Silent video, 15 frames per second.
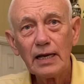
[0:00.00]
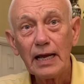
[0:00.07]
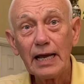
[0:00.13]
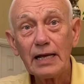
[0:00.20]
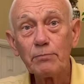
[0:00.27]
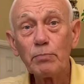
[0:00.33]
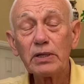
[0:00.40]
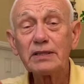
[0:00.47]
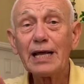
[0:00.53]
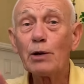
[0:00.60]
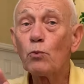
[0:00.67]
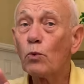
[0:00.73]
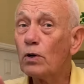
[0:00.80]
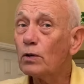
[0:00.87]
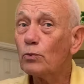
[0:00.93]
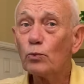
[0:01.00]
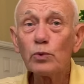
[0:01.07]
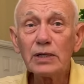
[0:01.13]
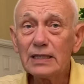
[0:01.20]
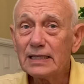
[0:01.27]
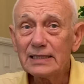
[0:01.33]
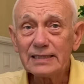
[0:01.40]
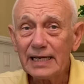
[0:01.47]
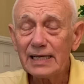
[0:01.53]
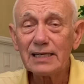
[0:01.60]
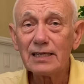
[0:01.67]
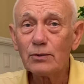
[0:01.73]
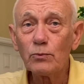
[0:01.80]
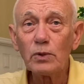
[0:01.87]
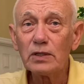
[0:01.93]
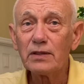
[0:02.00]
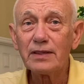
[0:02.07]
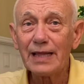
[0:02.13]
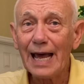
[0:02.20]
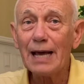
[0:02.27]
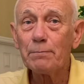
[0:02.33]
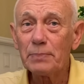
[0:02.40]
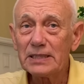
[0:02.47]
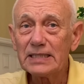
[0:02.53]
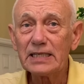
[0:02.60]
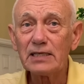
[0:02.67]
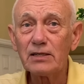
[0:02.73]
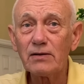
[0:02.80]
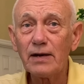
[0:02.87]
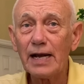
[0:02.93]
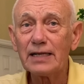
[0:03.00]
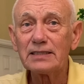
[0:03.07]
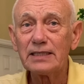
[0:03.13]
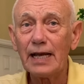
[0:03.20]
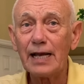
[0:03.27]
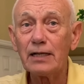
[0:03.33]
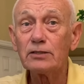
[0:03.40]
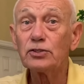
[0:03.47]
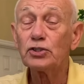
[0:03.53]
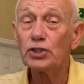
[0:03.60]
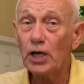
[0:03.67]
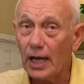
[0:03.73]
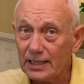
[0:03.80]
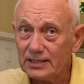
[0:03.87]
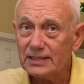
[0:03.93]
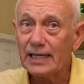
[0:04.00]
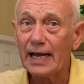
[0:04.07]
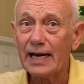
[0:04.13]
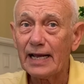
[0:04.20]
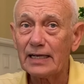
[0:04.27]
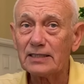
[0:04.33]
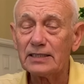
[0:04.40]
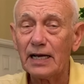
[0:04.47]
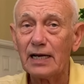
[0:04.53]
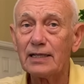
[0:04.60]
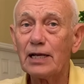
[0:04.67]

and but they weren't really dealing with that particular exile, just that exile.